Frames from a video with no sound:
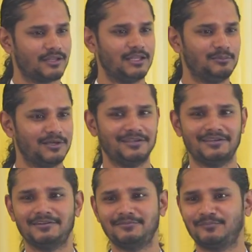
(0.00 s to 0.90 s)
Anybody
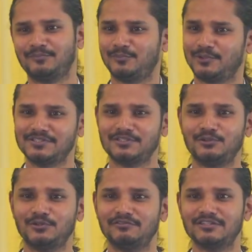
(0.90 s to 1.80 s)
here? What is the
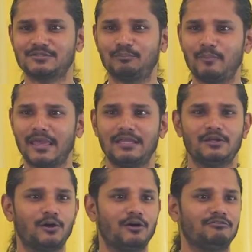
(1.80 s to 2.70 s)
universe
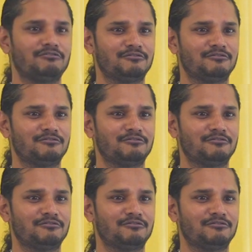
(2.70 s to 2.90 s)
made of?